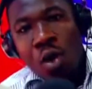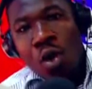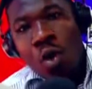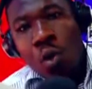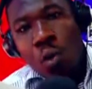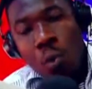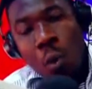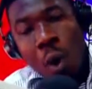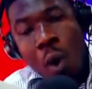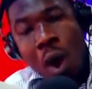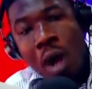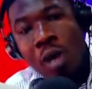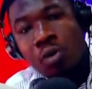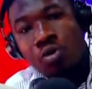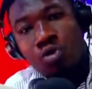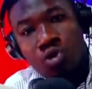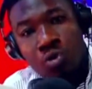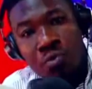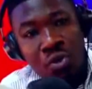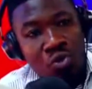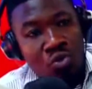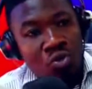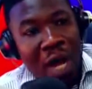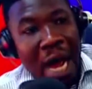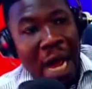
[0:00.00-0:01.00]
one to
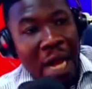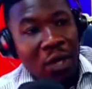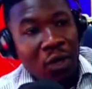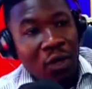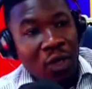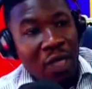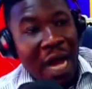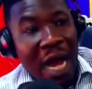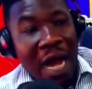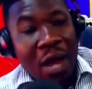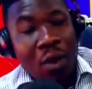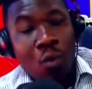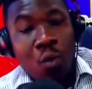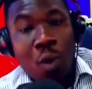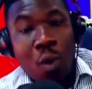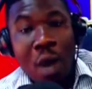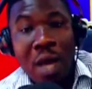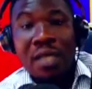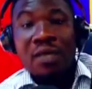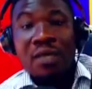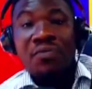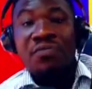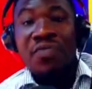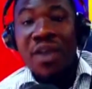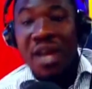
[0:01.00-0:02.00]
me kura no kai
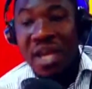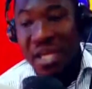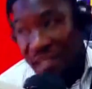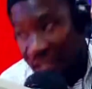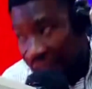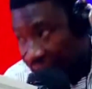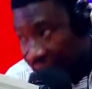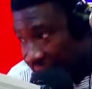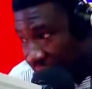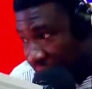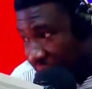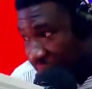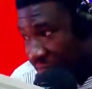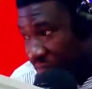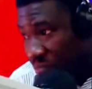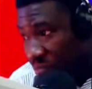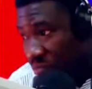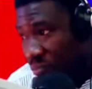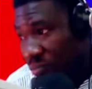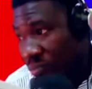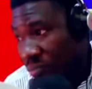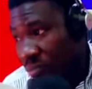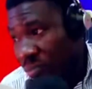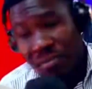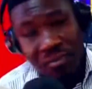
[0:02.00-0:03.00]
one verse
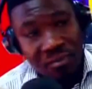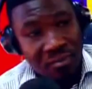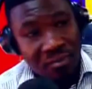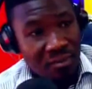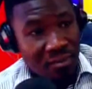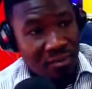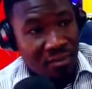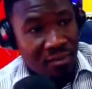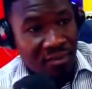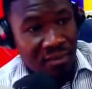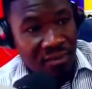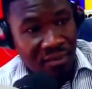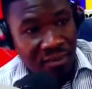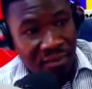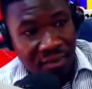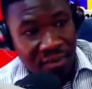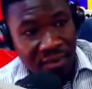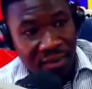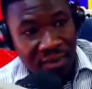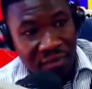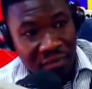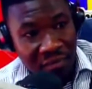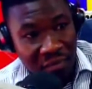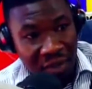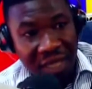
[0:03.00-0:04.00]

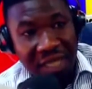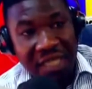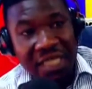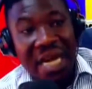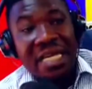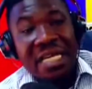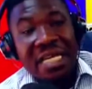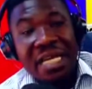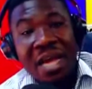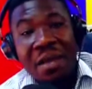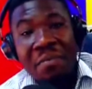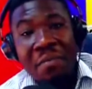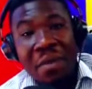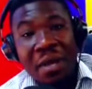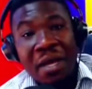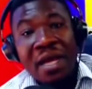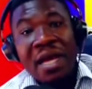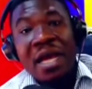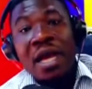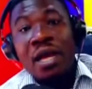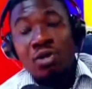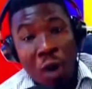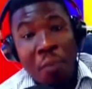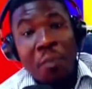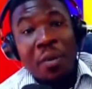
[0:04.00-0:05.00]
but the child here be
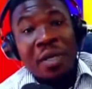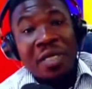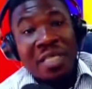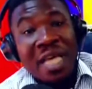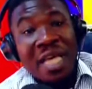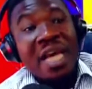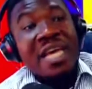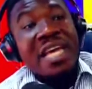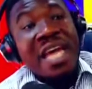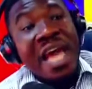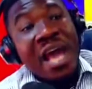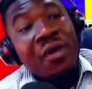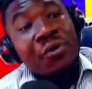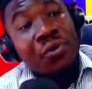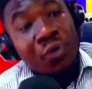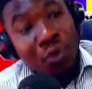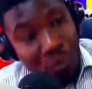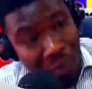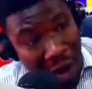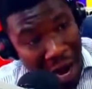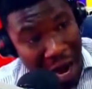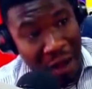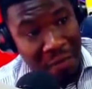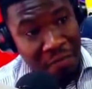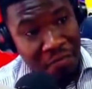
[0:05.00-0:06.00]
so be say ye
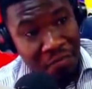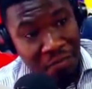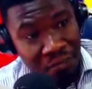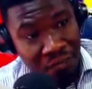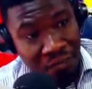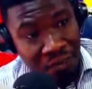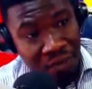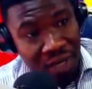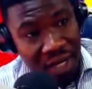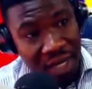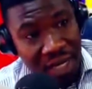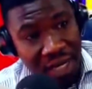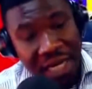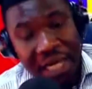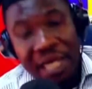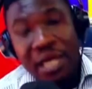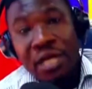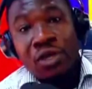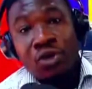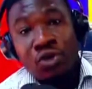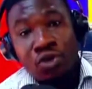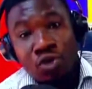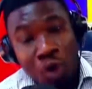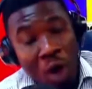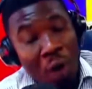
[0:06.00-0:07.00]
adwuma
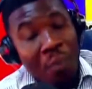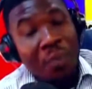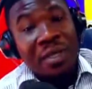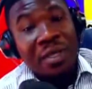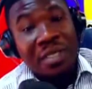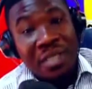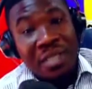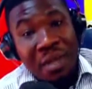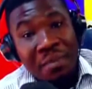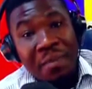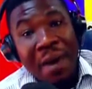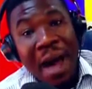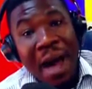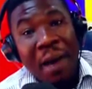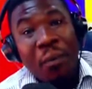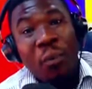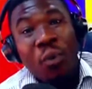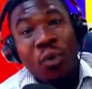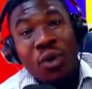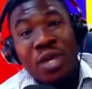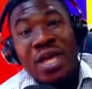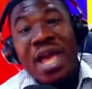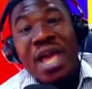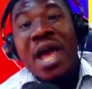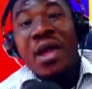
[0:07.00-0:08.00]
so be say bible
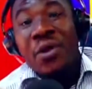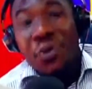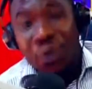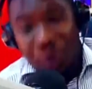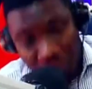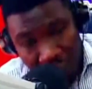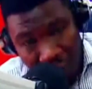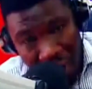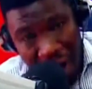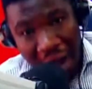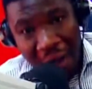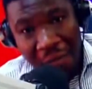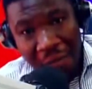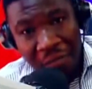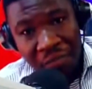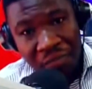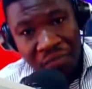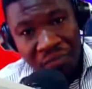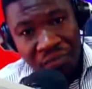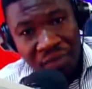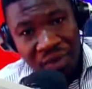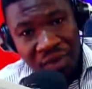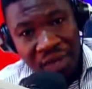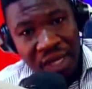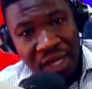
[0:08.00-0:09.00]
ye adwuma
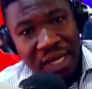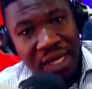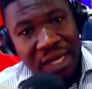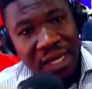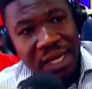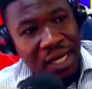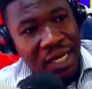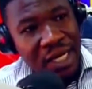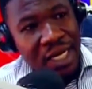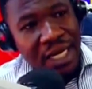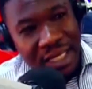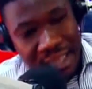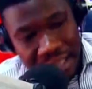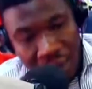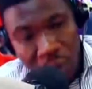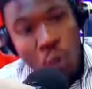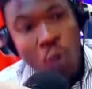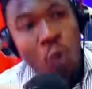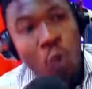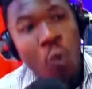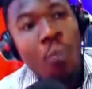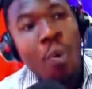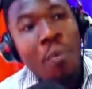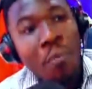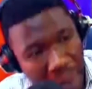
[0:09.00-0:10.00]
say wo
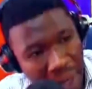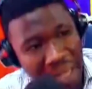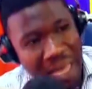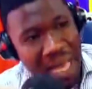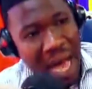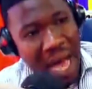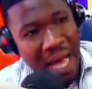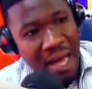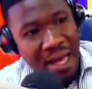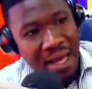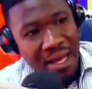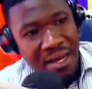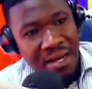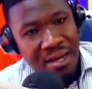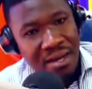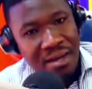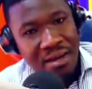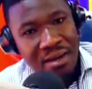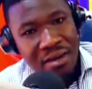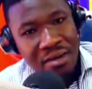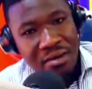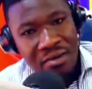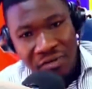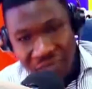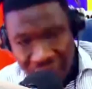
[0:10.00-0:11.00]
bom paya
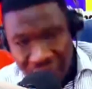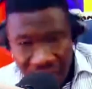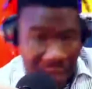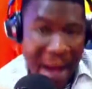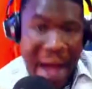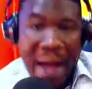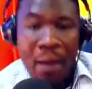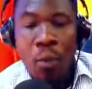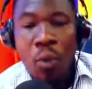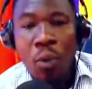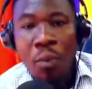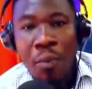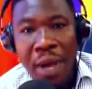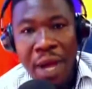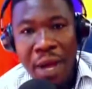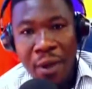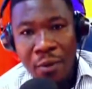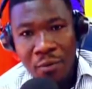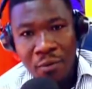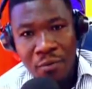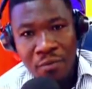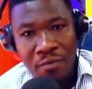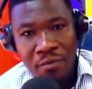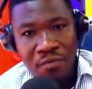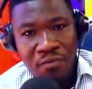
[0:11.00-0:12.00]
for bible
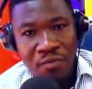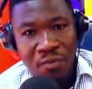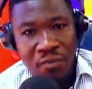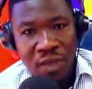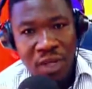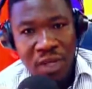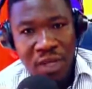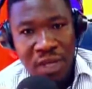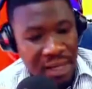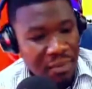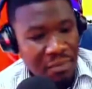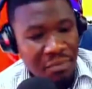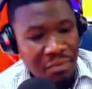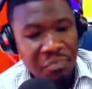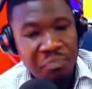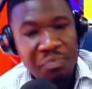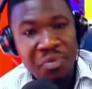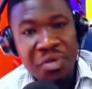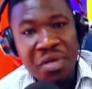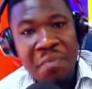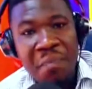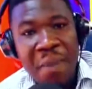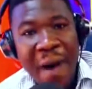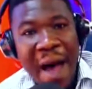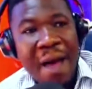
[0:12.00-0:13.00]
ben
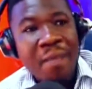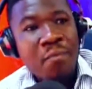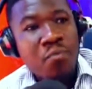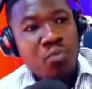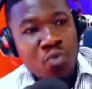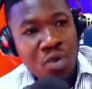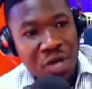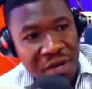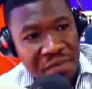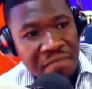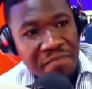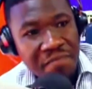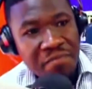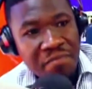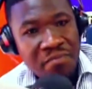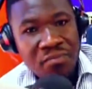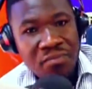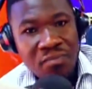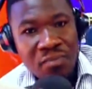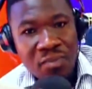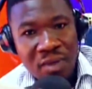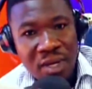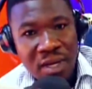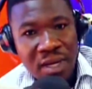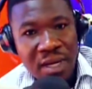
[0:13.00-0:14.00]
bi bible nim
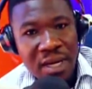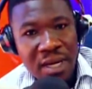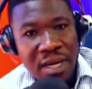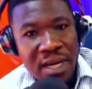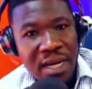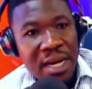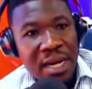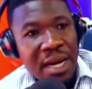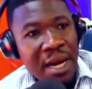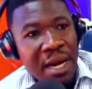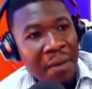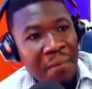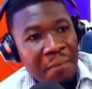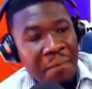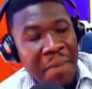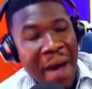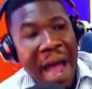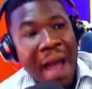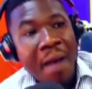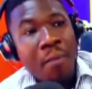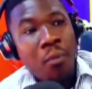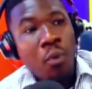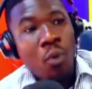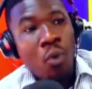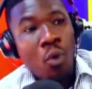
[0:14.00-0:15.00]

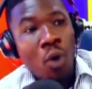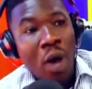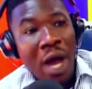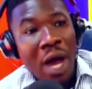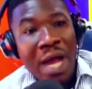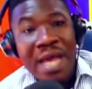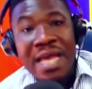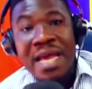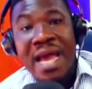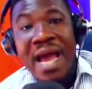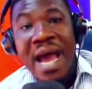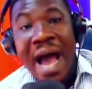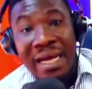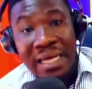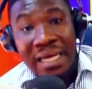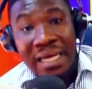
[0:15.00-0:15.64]
bible eye han